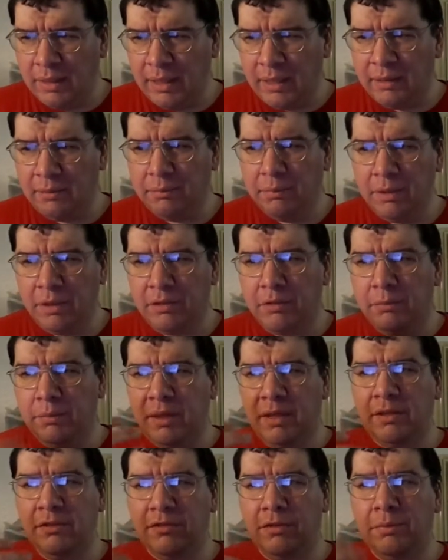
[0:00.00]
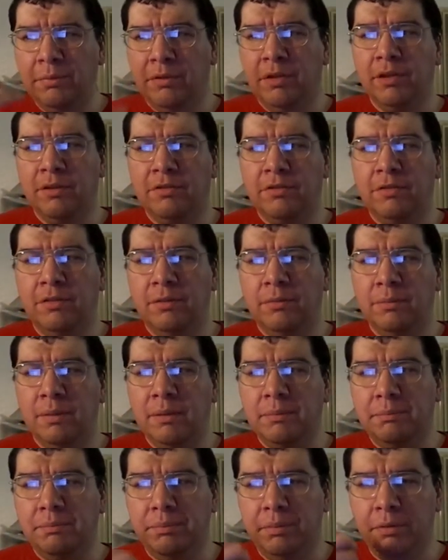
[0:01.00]
had micromanaged the production
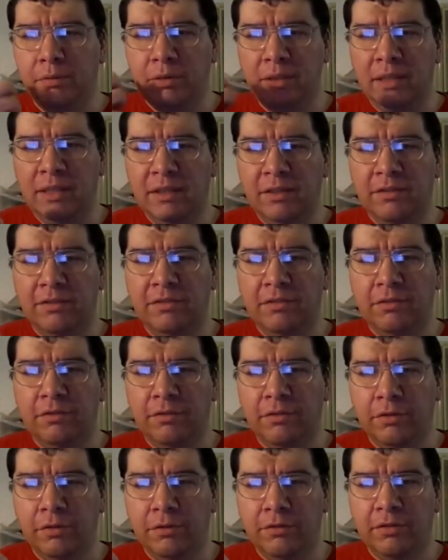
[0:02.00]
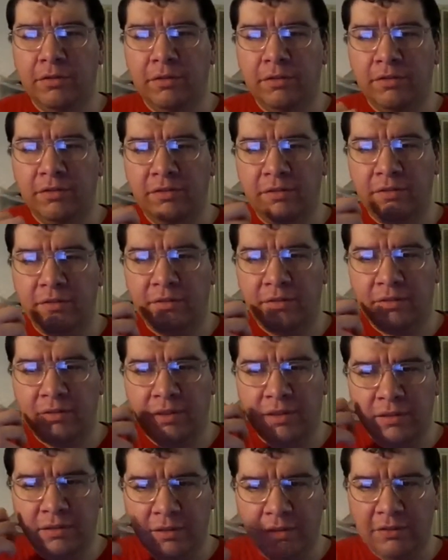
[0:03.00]
by voting his chosen
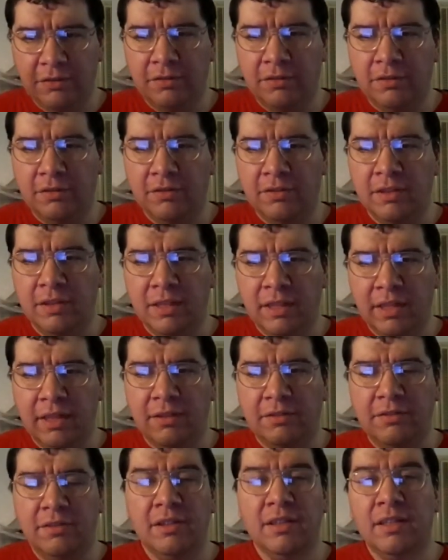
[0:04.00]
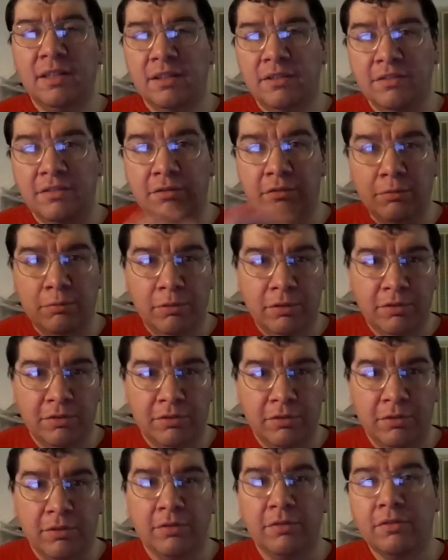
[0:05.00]
technicians and casting against his
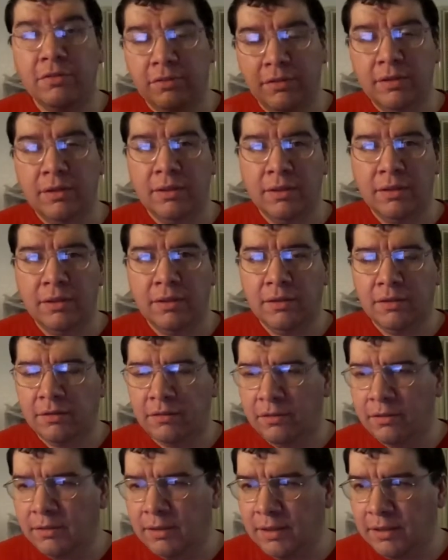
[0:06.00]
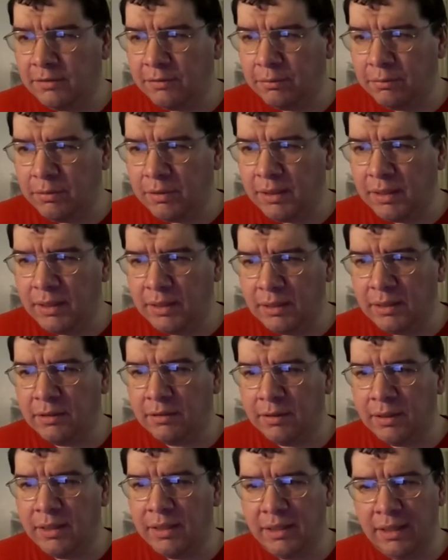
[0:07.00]
wishes. So that's why, you
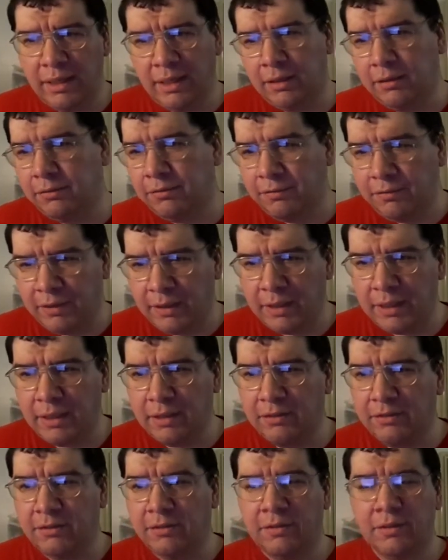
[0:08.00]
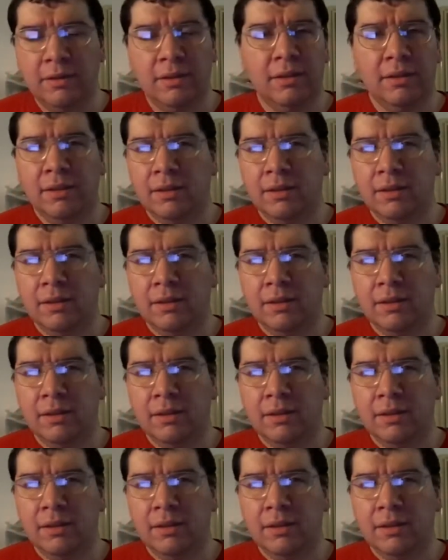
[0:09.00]
know, they had a fight,